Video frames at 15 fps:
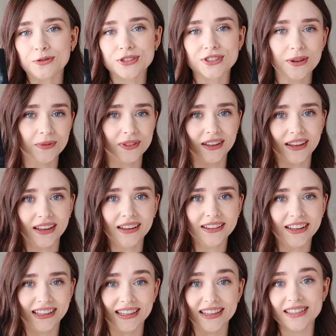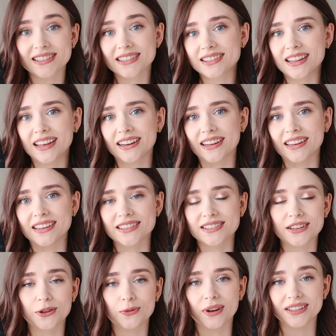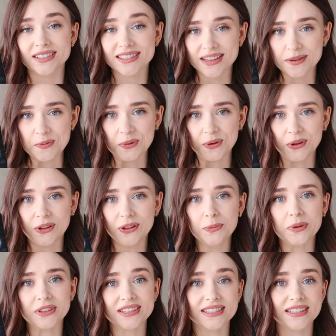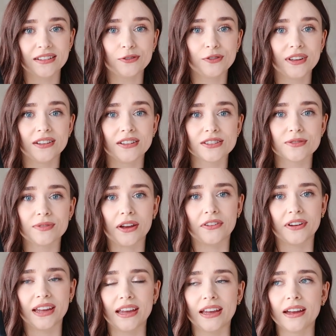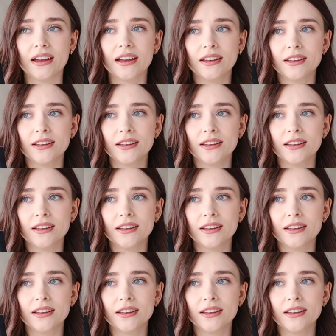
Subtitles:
for something like this that is quite simple but still feels very